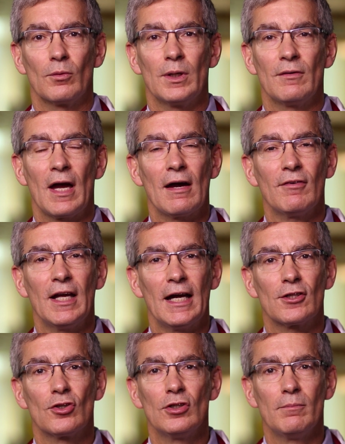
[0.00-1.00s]
We haven't
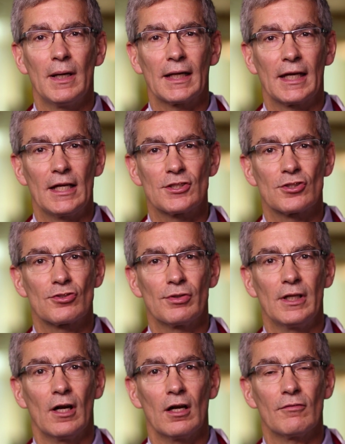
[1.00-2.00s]
had good medication to
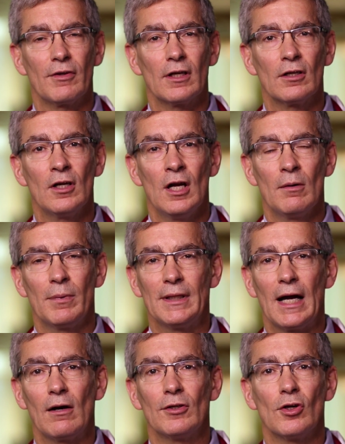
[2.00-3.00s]
treat heart failure, but
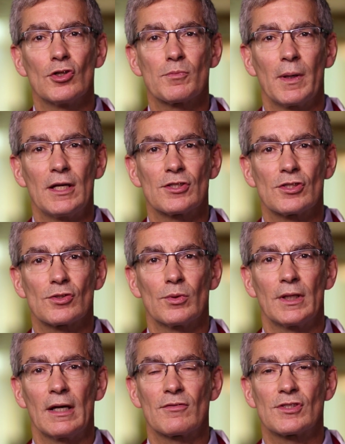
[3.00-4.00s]
now in those patients
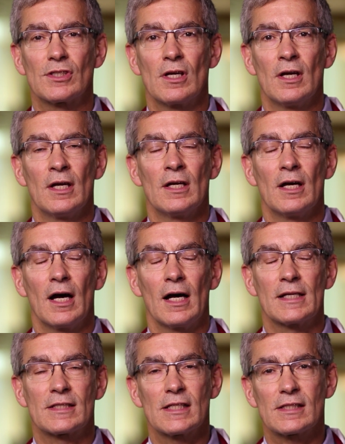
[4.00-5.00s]
who have
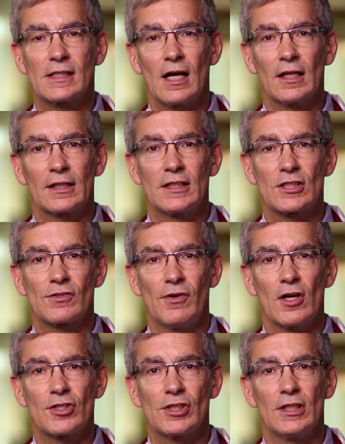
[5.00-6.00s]
systolic
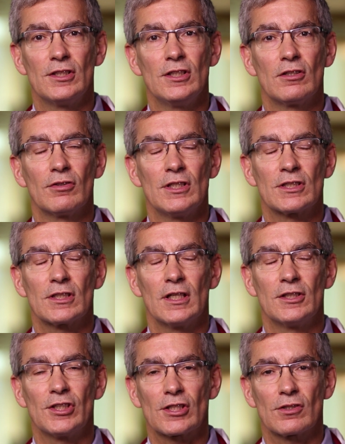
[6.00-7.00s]
dysfunction and decreased
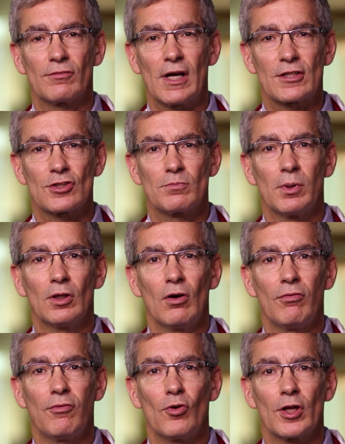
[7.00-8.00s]
ejection fractions
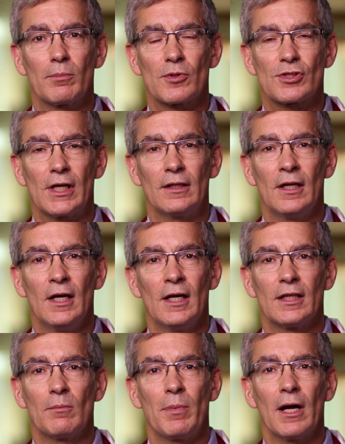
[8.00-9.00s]
below 40%,
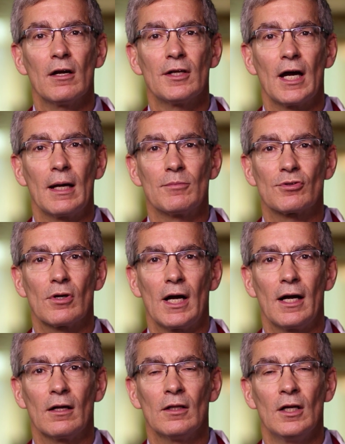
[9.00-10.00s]
the Paradigm
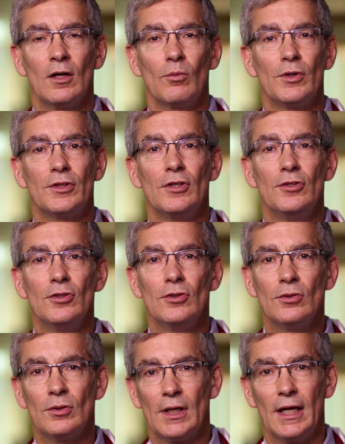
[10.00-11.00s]
trial with the
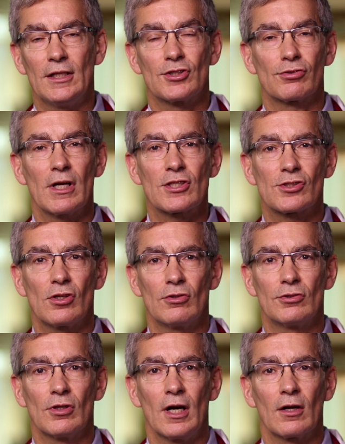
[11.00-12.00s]
new
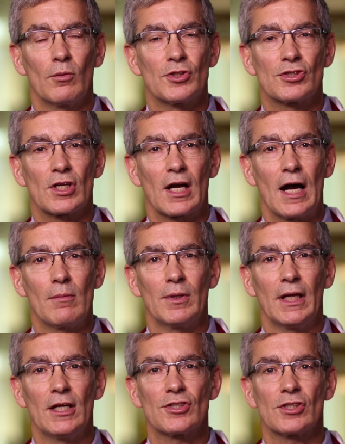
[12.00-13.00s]
Entresto drug, which is a
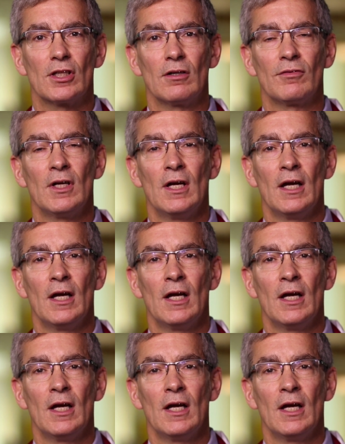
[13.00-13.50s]
combination of